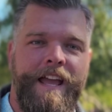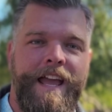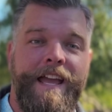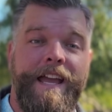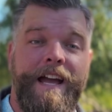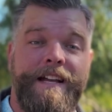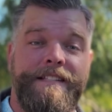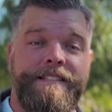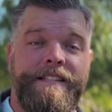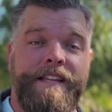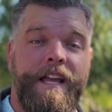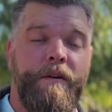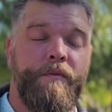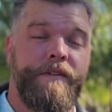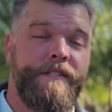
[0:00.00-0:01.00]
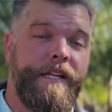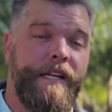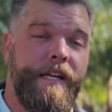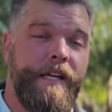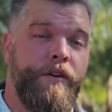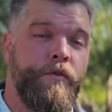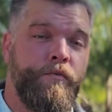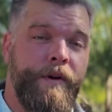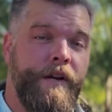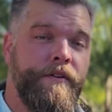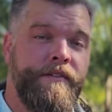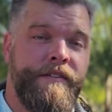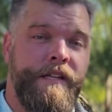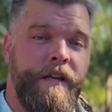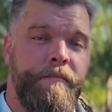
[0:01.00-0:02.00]
Hey guys, today we're standing in Greer
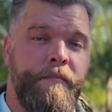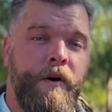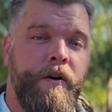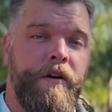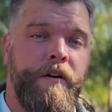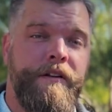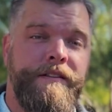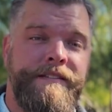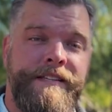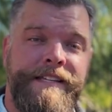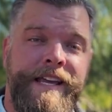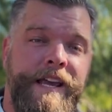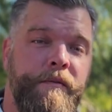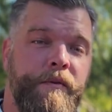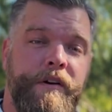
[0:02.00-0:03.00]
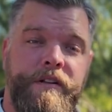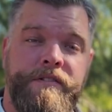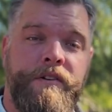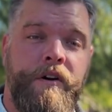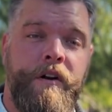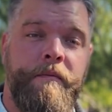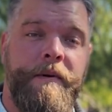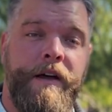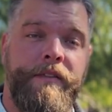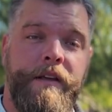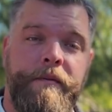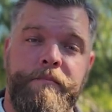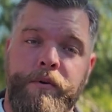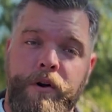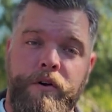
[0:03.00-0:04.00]
City Park. Today we're going to talk about the
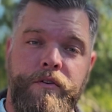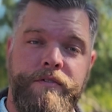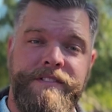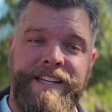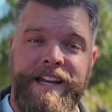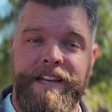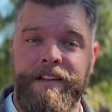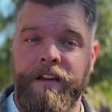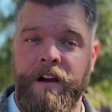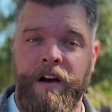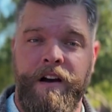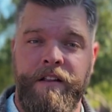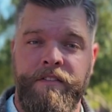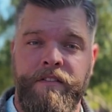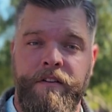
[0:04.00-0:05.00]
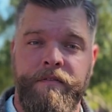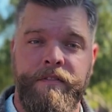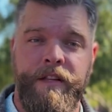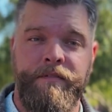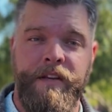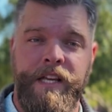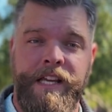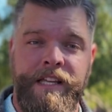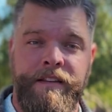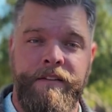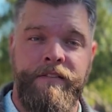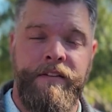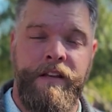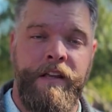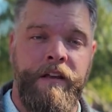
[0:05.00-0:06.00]
pros and cons of living in the
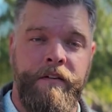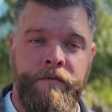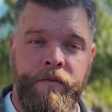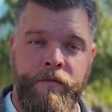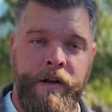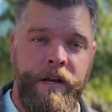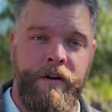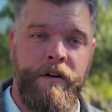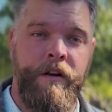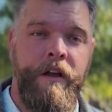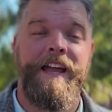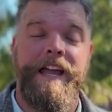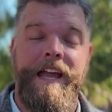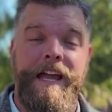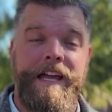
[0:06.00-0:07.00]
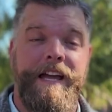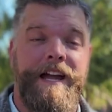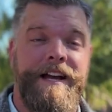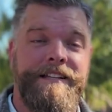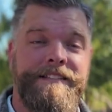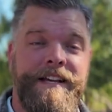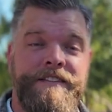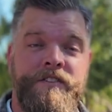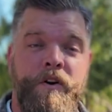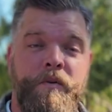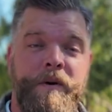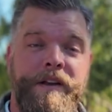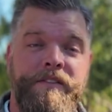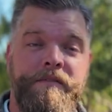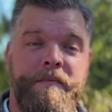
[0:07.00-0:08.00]
city of Greer. Hey guys, as
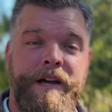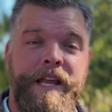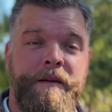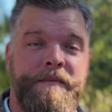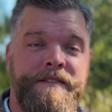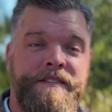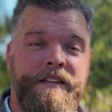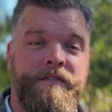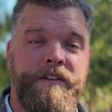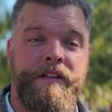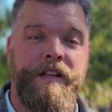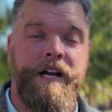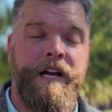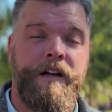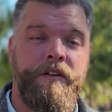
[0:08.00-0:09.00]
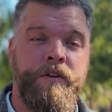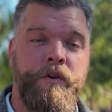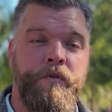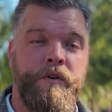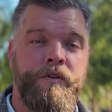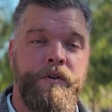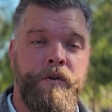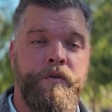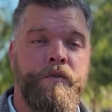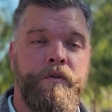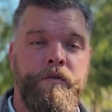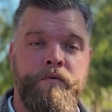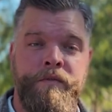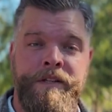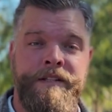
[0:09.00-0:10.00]
always, my name is Stephen Delisle, your
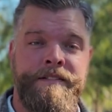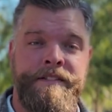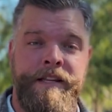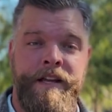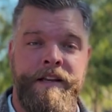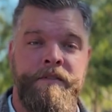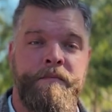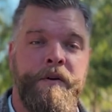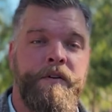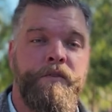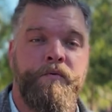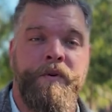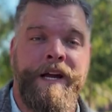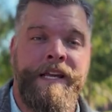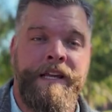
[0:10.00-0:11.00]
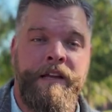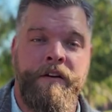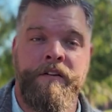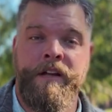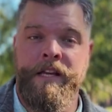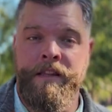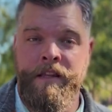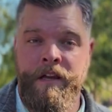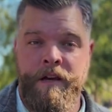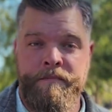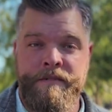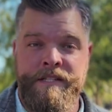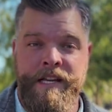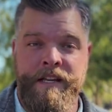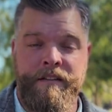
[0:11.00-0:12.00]
local real estate expert right here in the
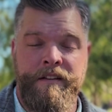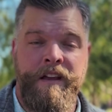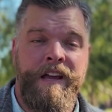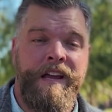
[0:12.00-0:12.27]
upstate.